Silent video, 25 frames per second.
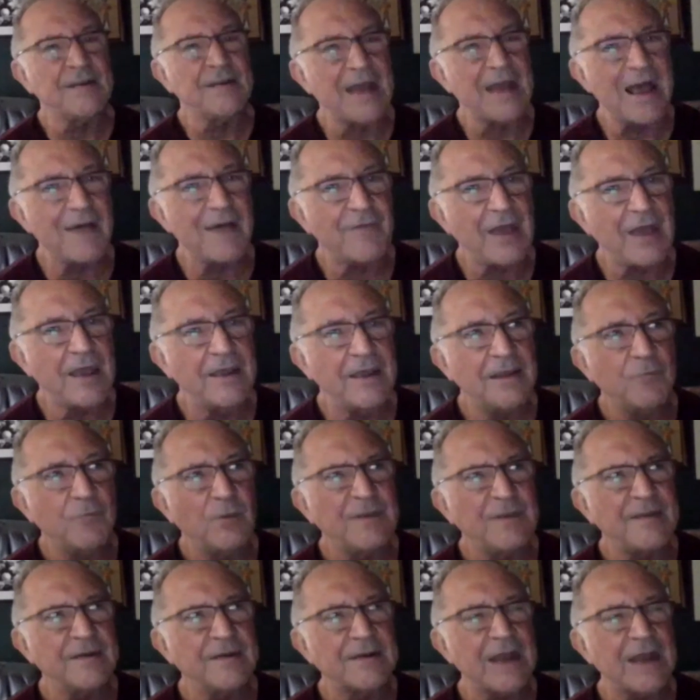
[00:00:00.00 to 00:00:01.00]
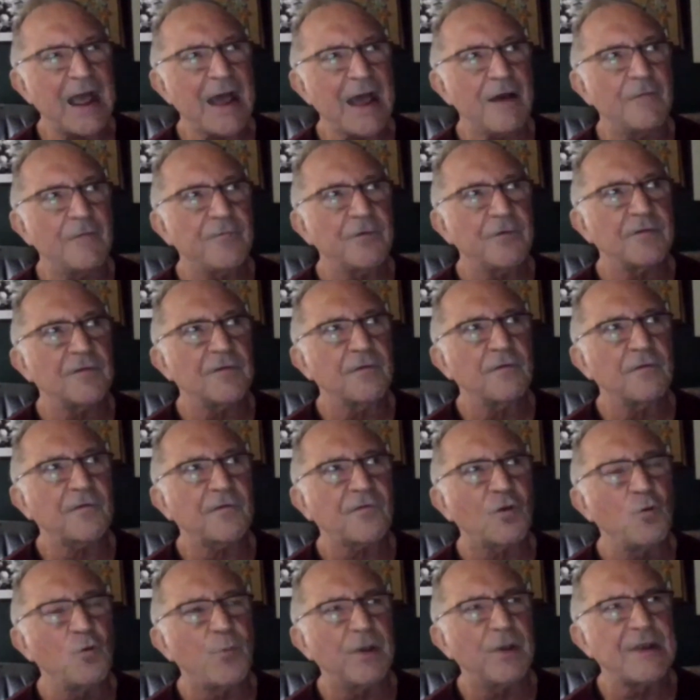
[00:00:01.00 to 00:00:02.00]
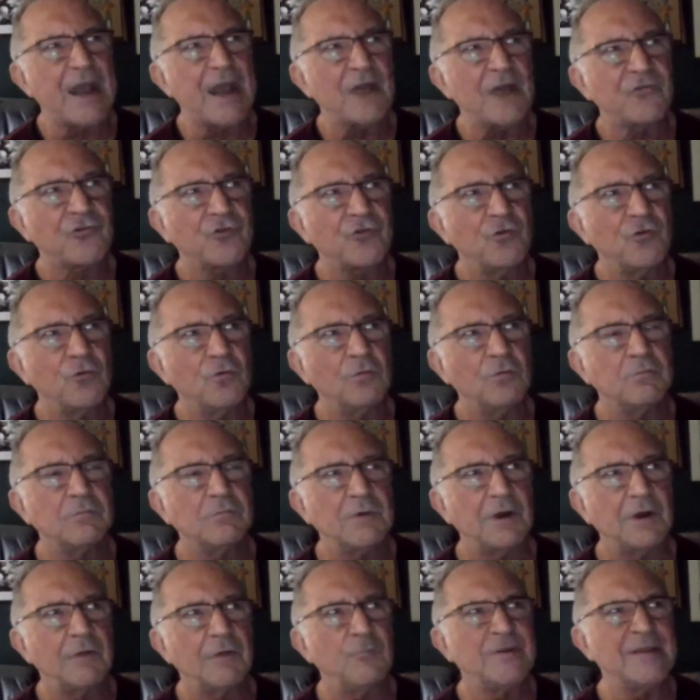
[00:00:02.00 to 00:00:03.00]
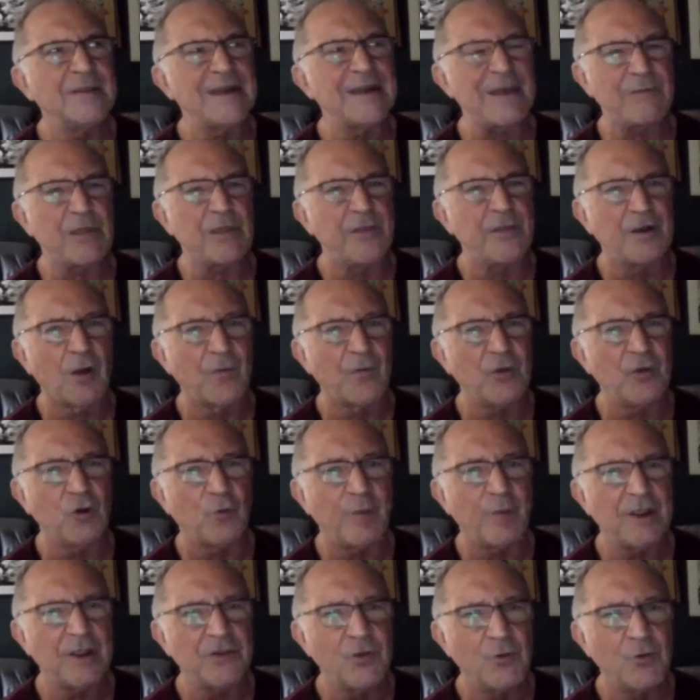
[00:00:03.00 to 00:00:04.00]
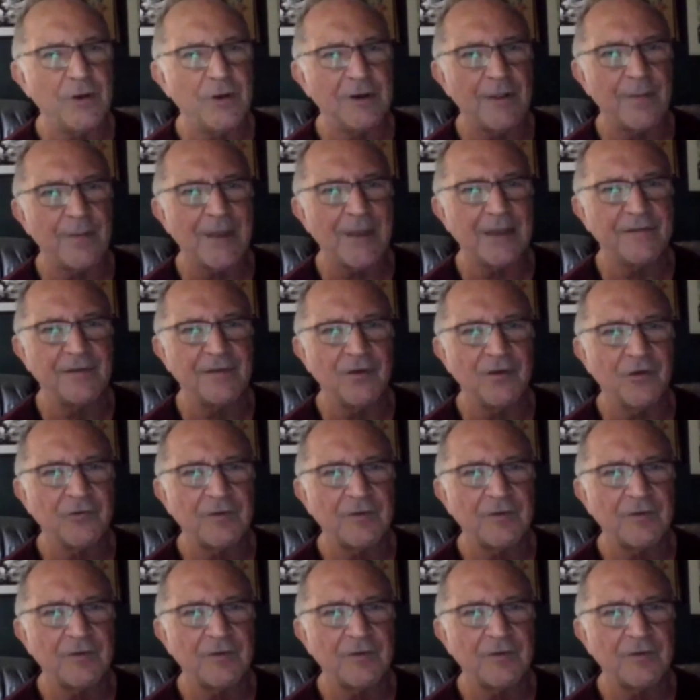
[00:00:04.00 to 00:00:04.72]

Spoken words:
have supranational. We didn't have anything like the European Union in the 1800s.